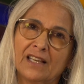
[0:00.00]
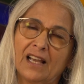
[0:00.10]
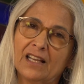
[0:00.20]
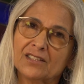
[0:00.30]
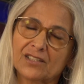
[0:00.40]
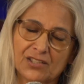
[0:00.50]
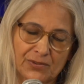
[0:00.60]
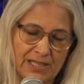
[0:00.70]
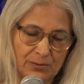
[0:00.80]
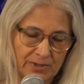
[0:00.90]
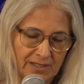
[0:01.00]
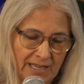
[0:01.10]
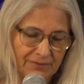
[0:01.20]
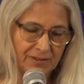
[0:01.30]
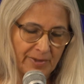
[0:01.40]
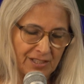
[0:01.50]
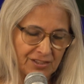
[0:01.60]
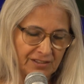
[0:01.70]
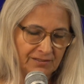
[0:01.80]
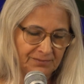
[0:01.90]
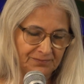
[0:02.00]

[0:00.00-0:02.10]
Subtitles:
And just to end with an affirmation,